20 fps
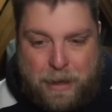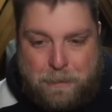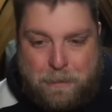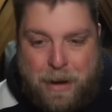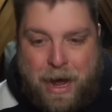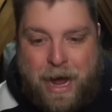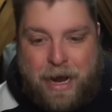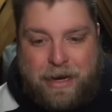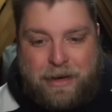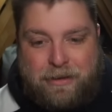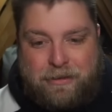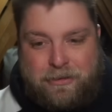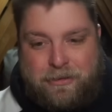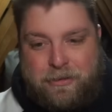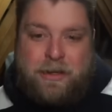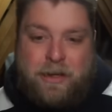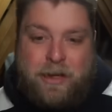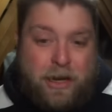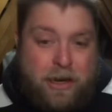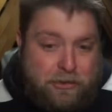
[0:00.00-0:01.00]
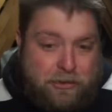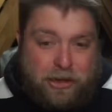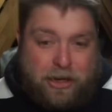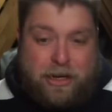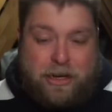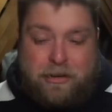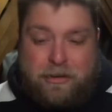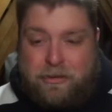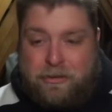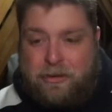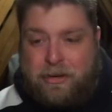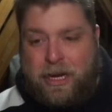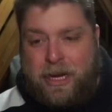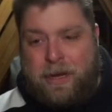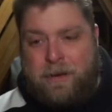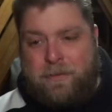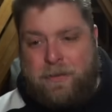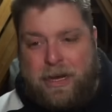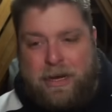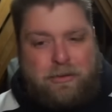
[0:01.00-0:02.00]
Max. And as you can
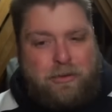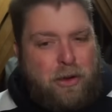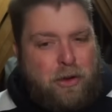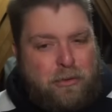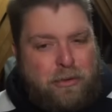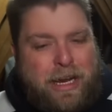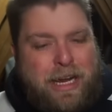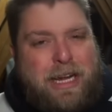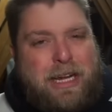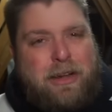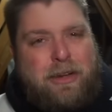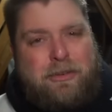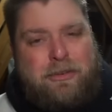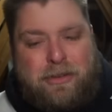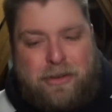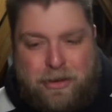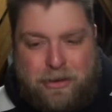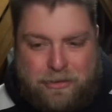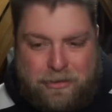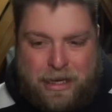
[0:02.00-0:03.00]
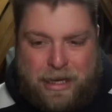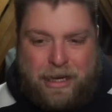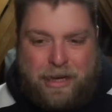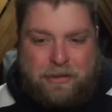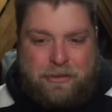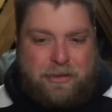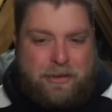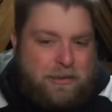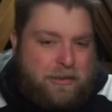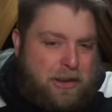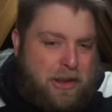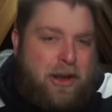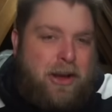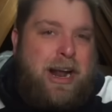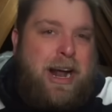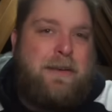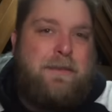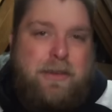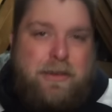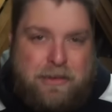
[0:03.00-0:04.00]
see, it's already cluttered as it is. There's a lot
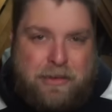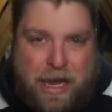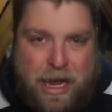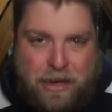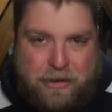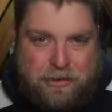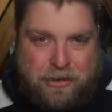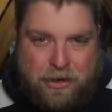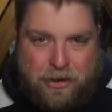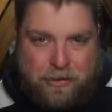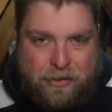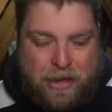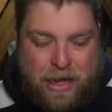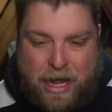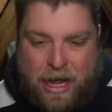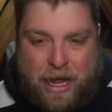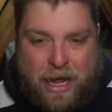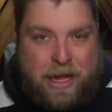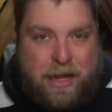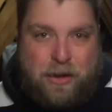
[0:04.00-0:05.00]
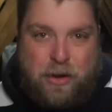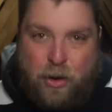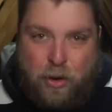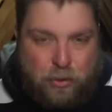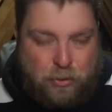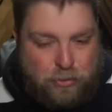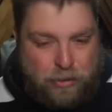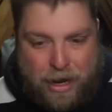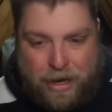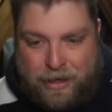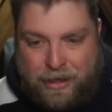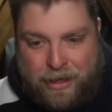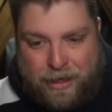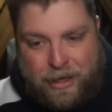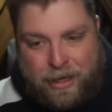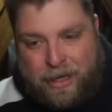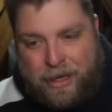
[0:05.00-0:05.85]
of advertising on there already.